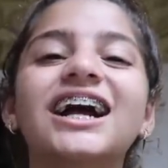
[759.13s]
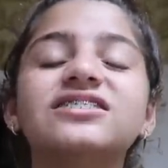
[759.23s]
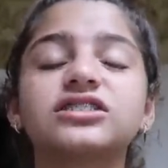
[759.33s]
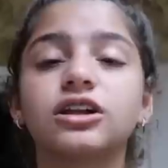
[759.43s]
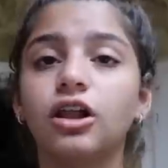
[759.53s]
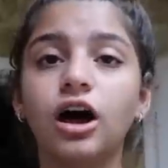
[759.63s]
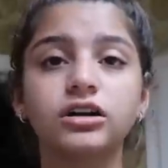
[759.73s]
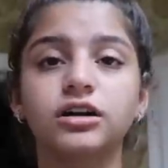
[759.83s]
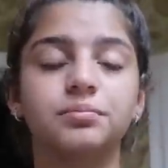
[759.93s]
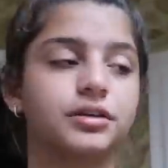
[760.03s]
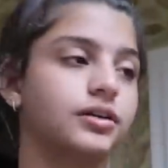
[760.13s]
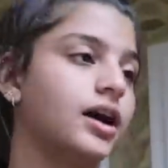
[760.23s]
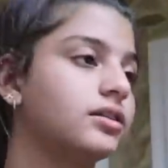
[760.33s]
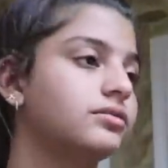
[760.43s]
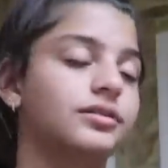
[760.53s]
it was clogged up there.
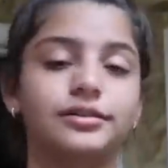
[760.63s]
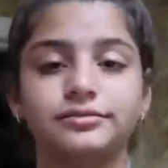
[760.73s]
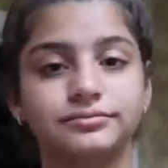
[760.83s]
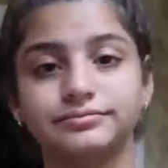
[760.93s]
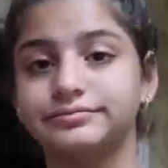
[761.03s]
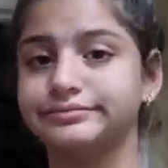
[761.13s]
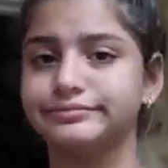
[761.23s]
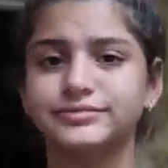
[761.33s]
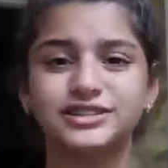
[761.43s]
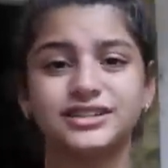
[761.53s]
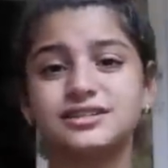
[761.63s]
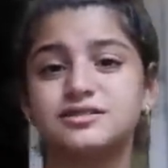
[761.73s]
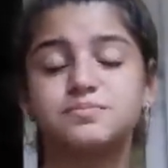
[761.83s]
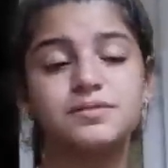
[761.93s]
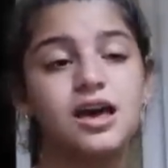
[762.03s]
I don't know.
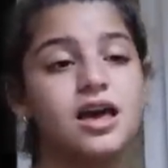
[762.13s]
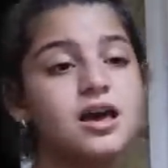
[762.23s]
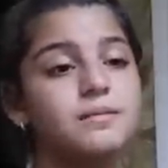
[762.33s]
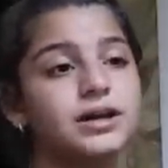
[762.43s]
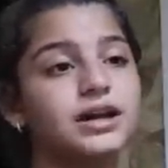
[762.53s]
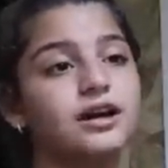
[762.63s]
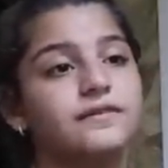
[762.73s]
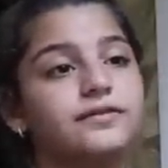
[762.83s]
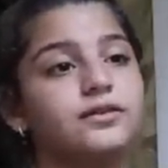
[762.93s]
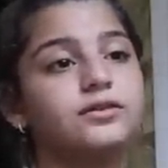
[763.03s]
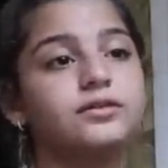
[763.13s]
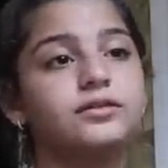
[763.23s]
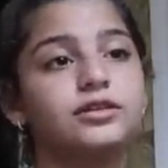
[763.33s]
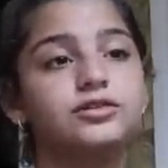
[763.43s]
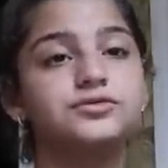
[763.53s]
Just be
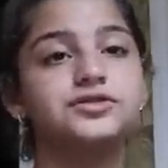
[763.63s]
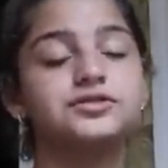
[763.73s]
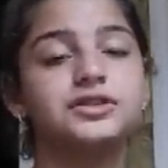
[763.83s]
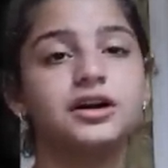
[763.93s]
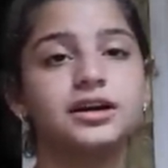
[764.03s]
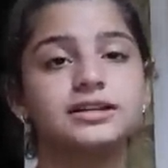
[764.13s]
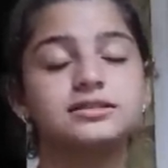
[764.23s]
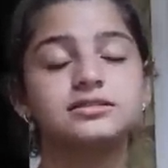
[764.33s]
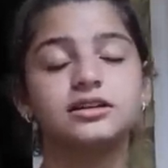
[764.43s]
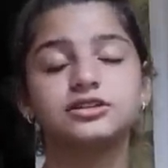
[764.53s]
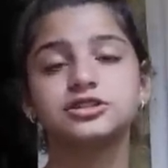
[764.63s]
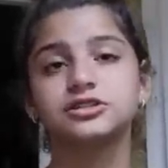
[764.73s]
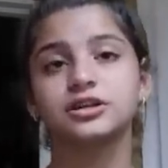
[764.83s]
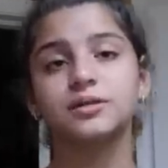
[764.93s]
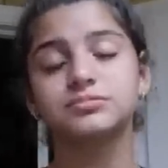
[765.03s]
careful. Use your tongue as a
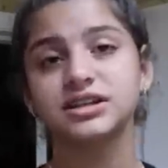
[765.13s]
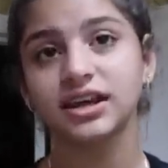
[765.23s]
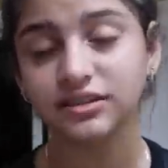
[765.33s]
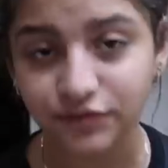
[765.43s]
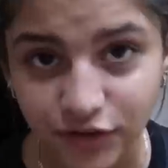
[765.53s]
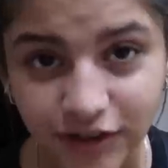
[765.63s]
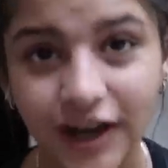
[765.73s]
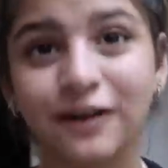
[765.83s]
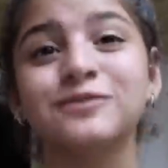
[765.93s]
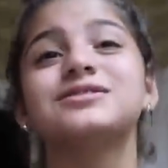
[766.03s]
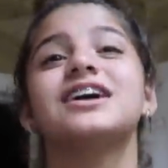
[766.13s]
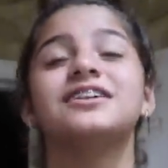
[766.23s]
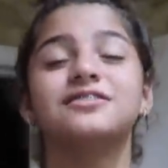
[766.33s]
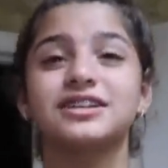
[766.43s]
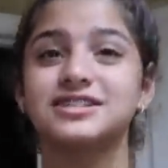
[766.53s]
suction cup to get the food out.
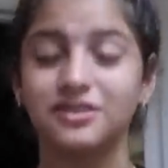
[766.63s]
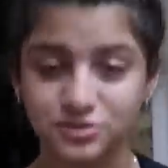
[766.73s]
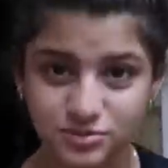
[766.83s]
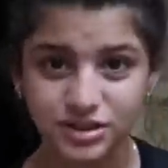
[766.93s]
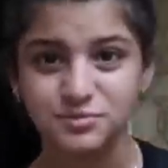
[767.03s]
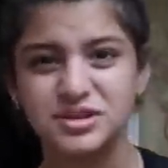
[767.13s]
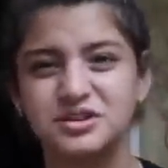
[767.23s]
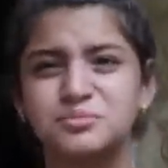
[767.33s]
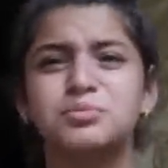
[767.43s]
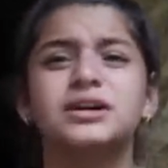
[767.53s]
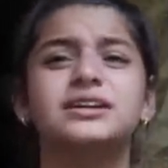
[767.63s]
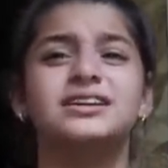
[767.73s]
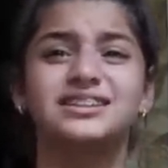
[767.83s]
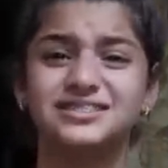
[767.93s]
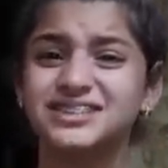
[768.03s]
I know that sounds really weird, but
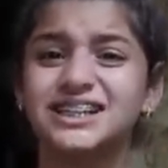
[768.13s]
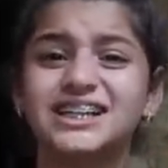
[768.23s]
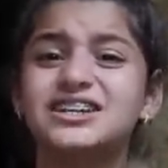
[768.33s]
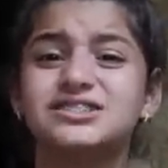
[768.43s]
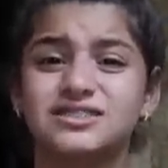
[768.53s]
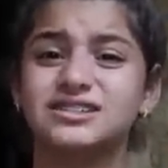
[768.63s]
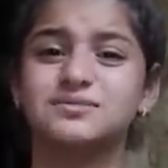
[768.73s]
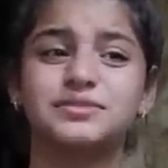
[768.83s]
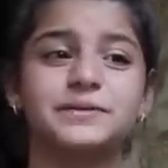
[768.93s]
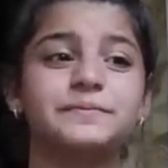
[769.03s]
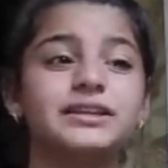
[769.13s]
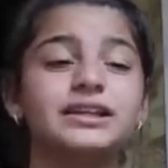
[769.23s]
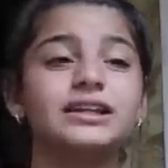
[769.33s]
trust me.